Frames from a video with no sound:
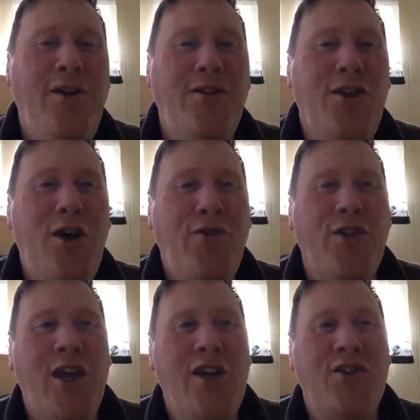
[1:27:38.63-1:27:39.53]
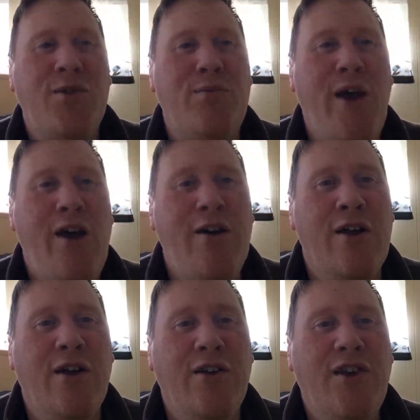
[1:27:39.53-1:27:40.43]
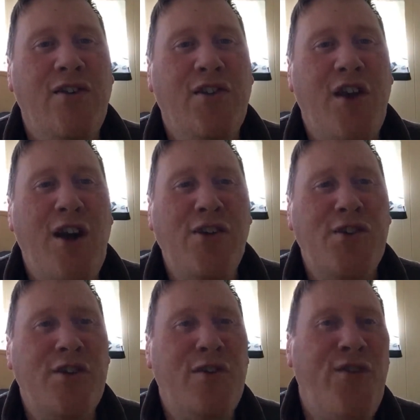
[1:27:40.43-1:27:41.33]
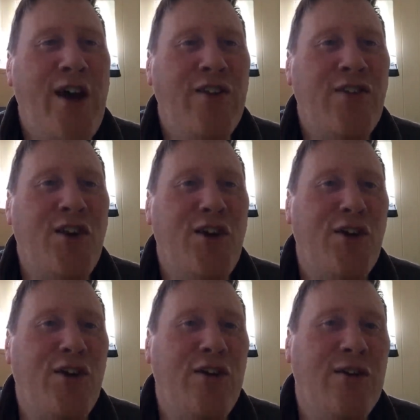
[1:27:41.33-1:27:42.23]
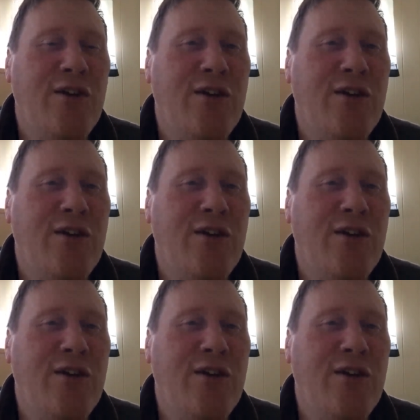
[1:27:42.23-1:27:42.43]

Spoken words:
Hit the notification bell. This is Arsenal Fan Circle.